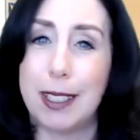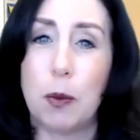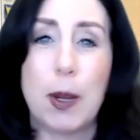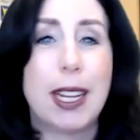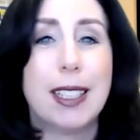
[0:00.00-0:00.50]

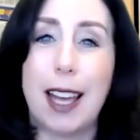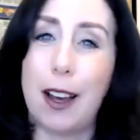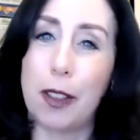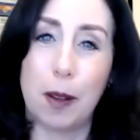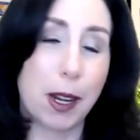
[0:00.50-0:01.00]
we can
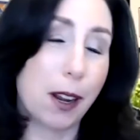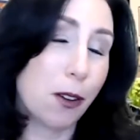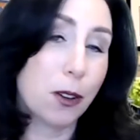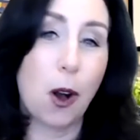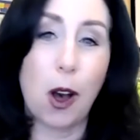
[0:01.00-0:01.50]
tell them, you
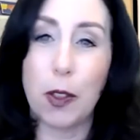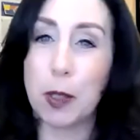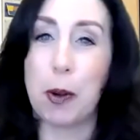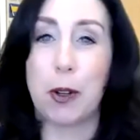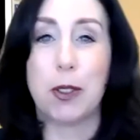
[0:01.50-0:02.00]
know, call
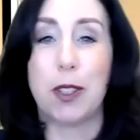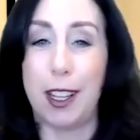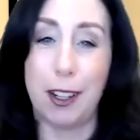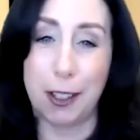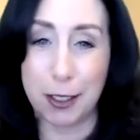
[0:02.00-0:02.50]
this
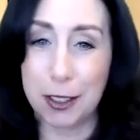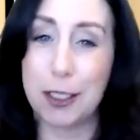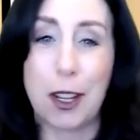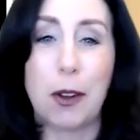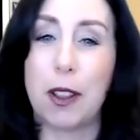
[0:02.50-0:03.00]
person or
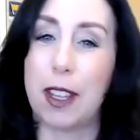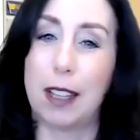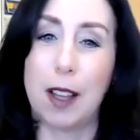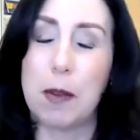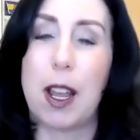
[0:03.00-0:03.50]
go to the
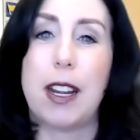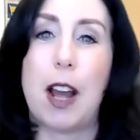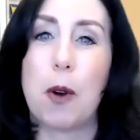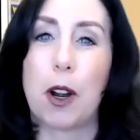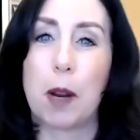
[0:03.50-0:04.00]
alumni
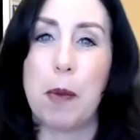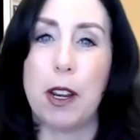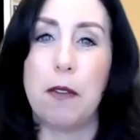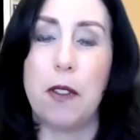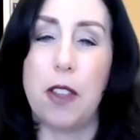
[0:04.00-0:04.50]
network, but
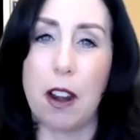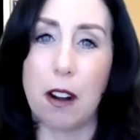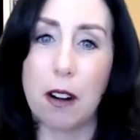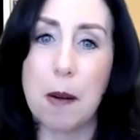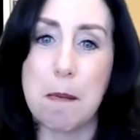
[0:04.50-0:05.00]
if
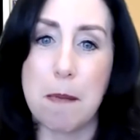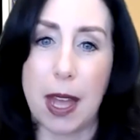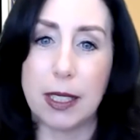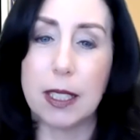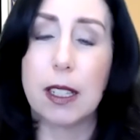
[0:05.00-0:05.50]
they're
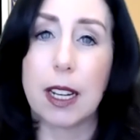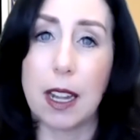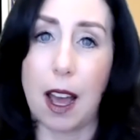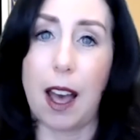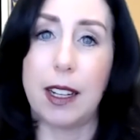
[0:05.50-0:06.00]
mentally
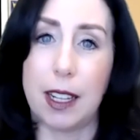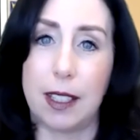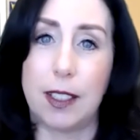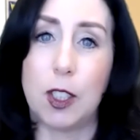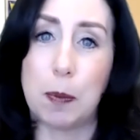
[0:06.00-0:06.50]
not in
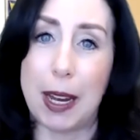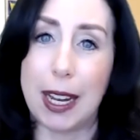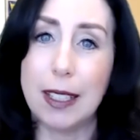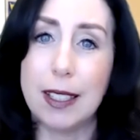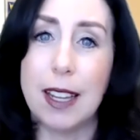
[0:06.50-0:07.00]
the
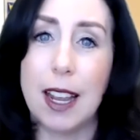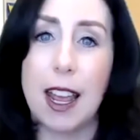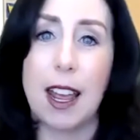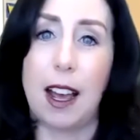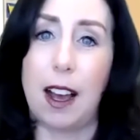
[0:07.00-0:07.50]
space,
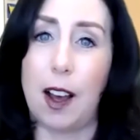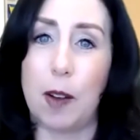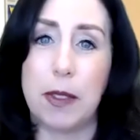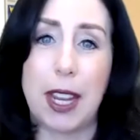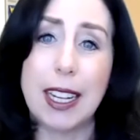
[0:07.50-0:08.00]

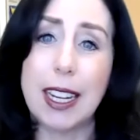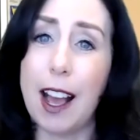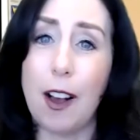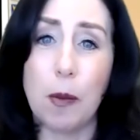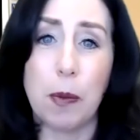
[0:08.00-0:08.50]
um, they need
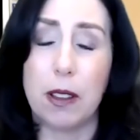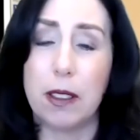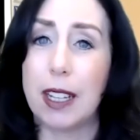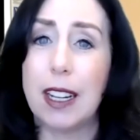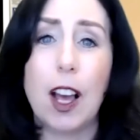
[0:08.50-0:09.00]
help.
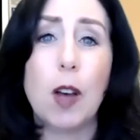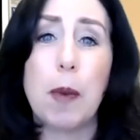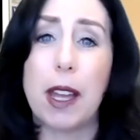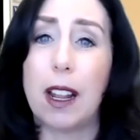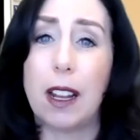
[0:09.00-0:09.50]
They need help.
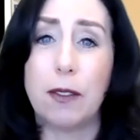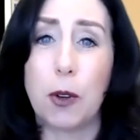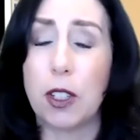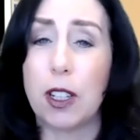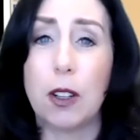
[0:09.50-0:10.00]
And
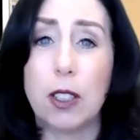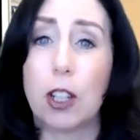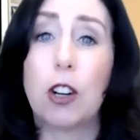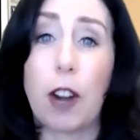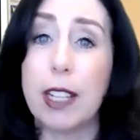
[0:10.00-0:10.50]
unfortunately, you know, it's a
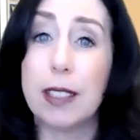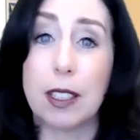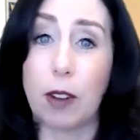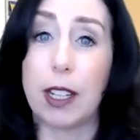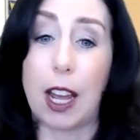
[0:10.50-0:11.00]

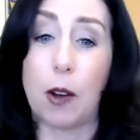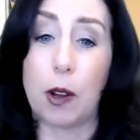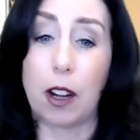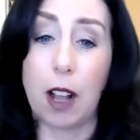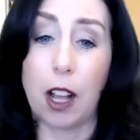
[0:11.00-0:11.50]
crisis right now in
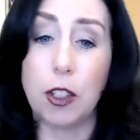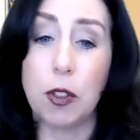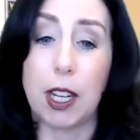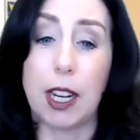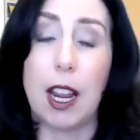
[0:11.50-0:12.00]
our
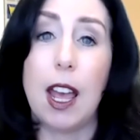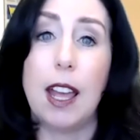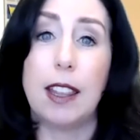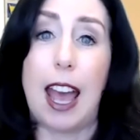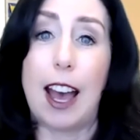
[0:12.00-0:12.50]
country
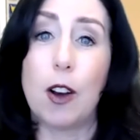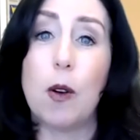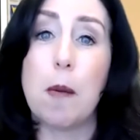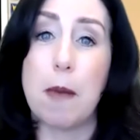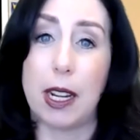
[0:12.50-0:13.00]

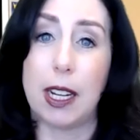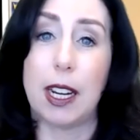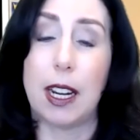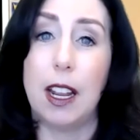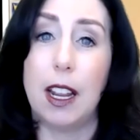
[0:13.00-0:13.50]
how
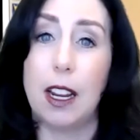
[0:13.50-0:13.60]
many